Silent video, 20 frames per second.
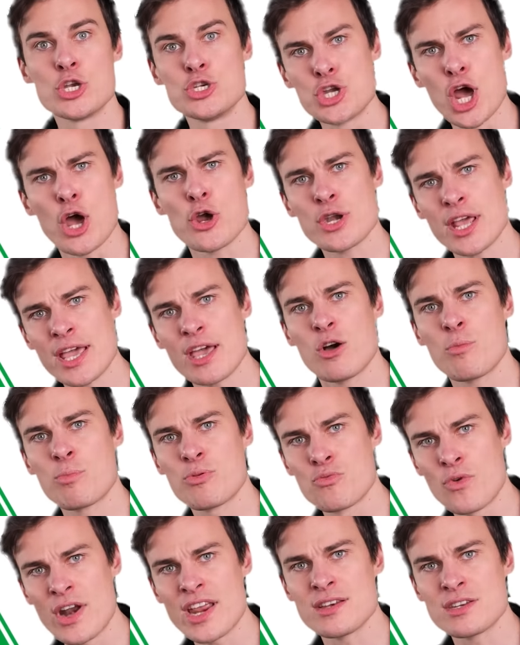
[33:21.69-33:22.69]
Don't
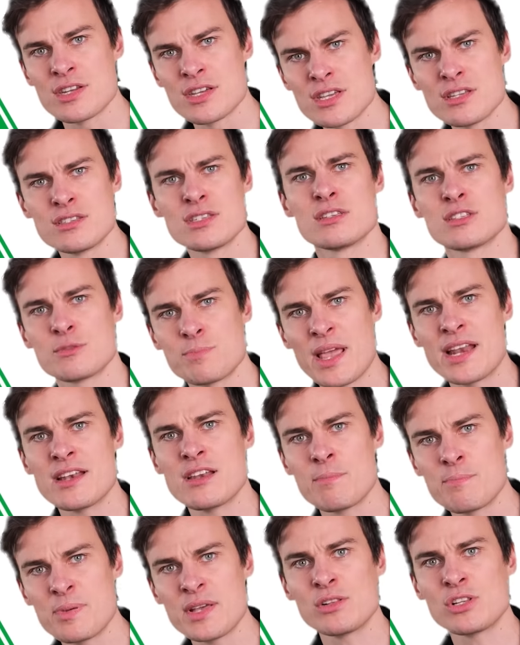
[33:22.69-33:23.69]
help renters. Spend
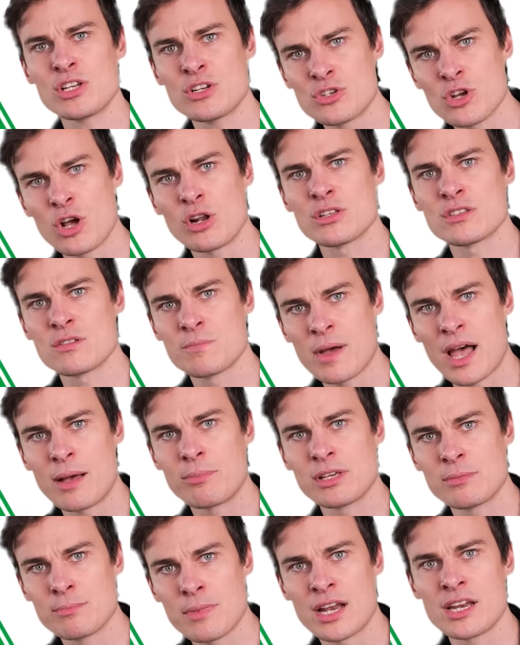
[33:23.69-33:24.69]
$1 billion of
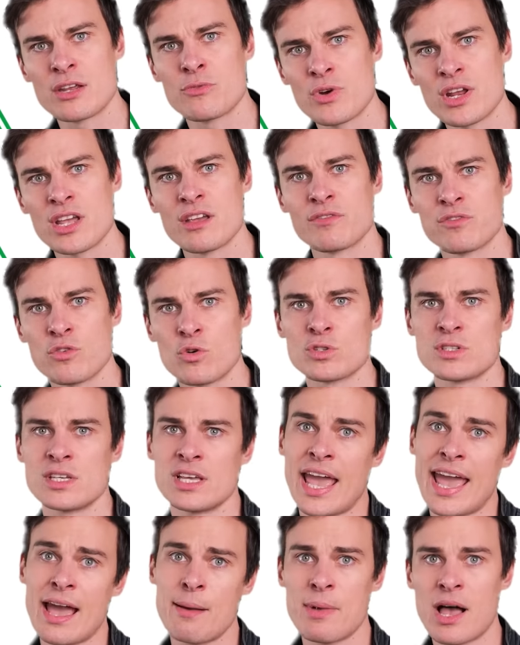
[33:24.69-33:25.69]
public money
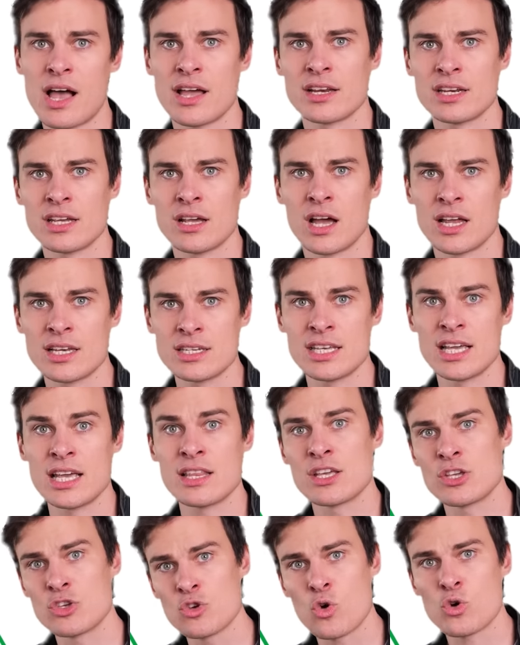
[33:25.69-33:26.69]
reinforcing our marketing
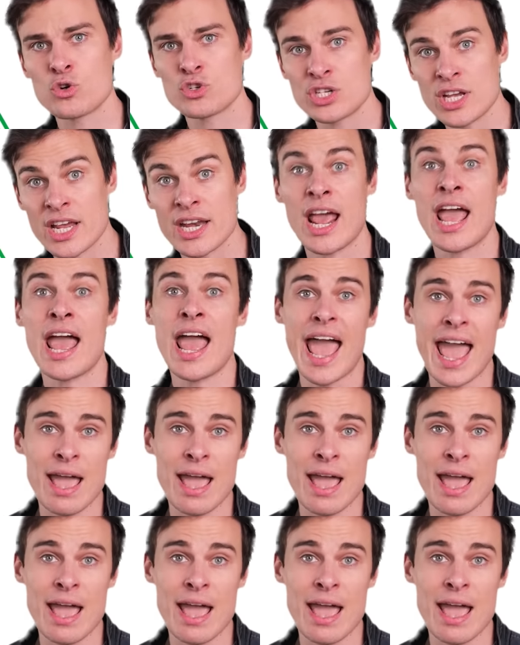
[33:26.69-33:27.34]
idea that you're shit